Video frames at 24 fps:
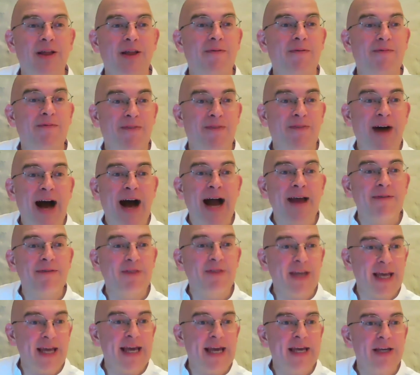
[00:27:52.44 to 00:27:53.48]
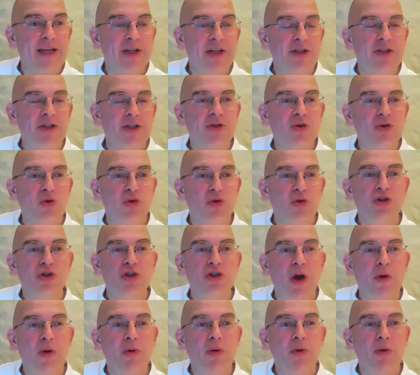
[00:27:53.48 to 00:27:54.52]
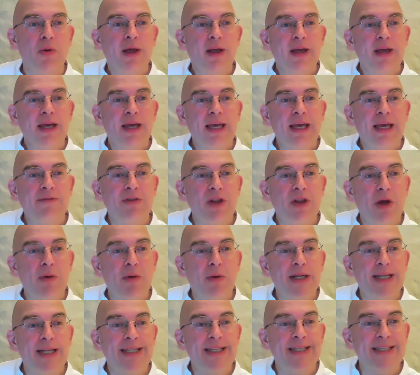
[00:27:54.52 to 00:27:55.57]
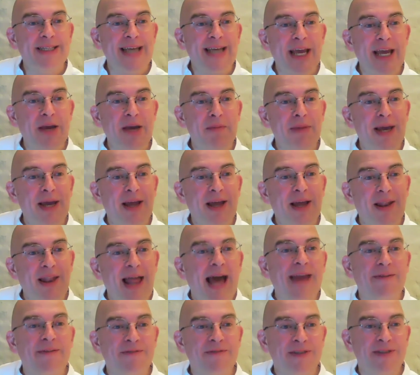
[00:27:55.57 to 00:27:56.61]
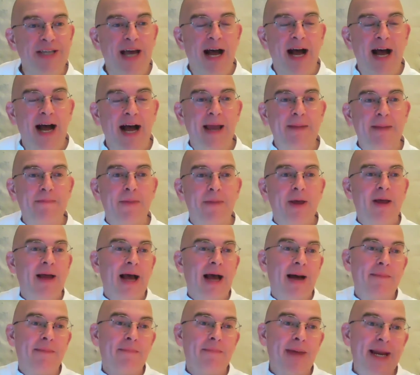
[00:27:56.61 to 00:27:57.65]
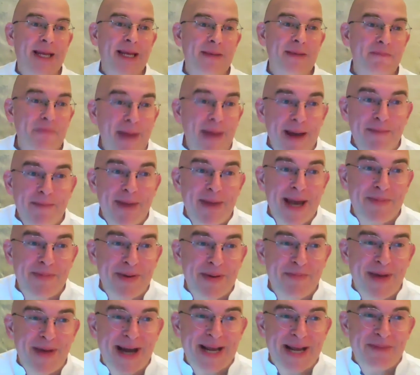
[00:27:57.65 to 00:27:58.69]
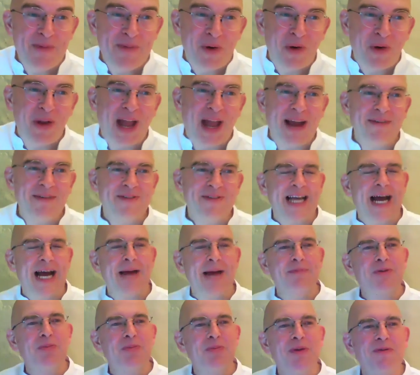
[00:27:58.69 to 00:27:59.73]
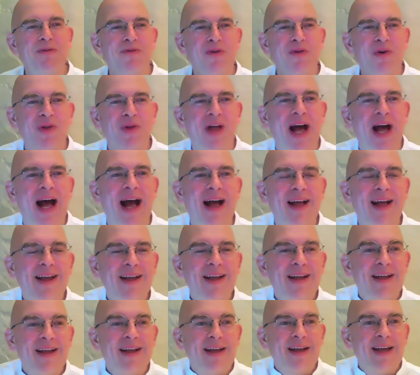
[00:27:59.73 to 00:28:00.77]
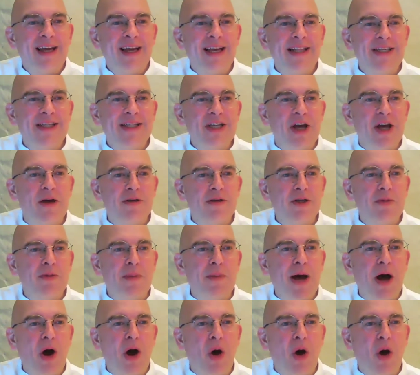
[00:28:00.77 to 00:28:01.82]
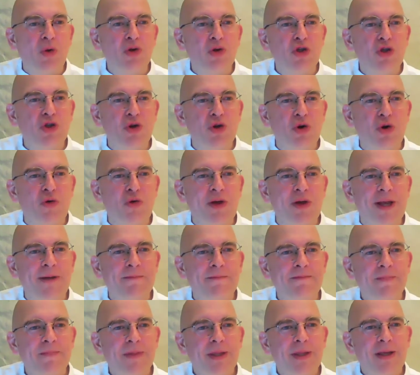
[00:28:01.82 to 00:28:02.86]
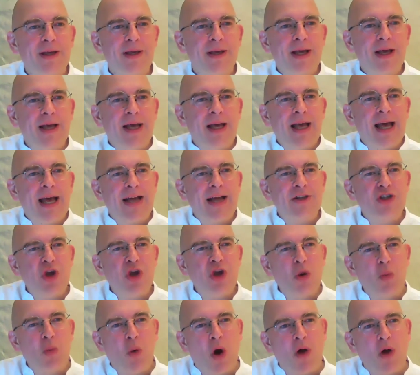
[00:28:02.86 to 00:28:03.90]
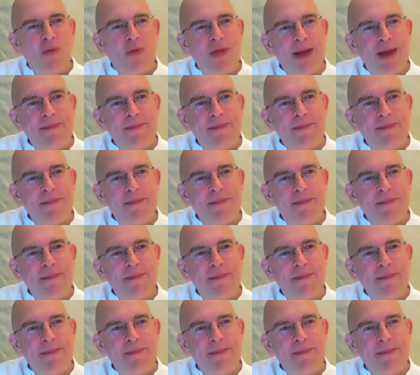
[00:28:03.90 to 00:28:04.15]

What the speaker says: 5 years or so, even though it's taken me a lifetime and maybe many more lifetimes before that in terms of my whole story. And so what then